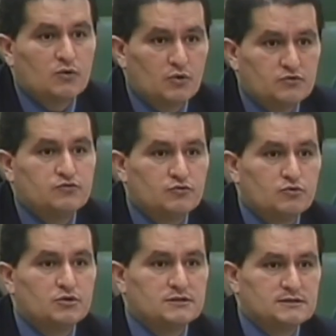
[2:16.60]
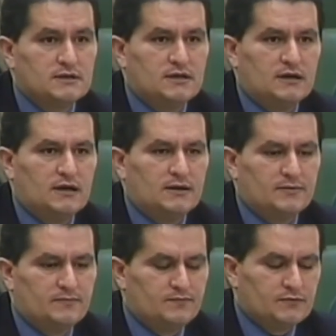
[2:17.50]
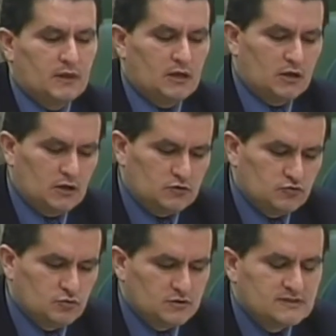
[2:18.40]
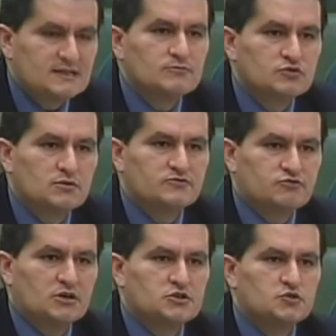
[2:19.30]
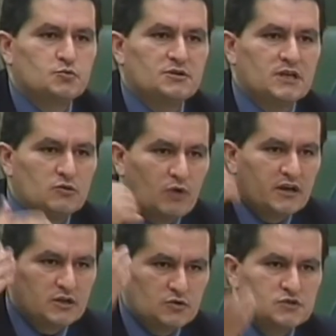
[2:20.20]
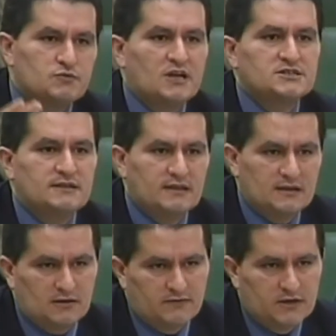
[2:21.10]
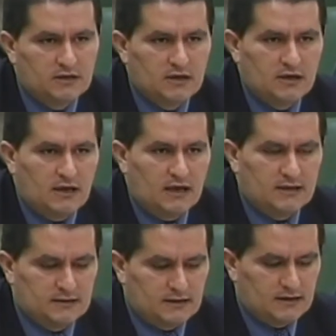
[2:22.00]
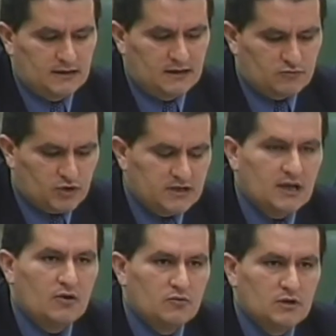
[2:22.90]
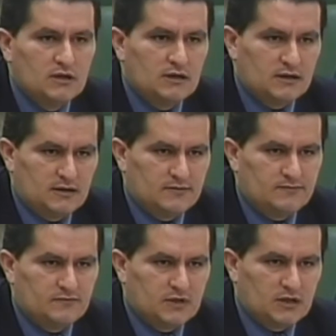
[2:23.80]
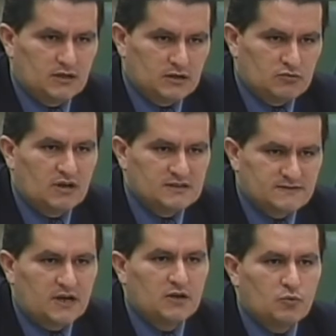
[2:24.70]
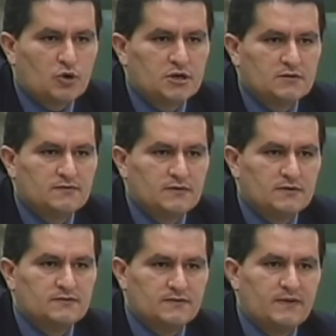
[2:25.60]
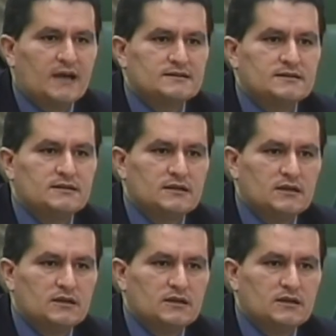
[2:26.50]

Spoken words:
going towards some sort of structures where the Iranian Kurds would actually think of it. And right now, Iran is very worried of the fact that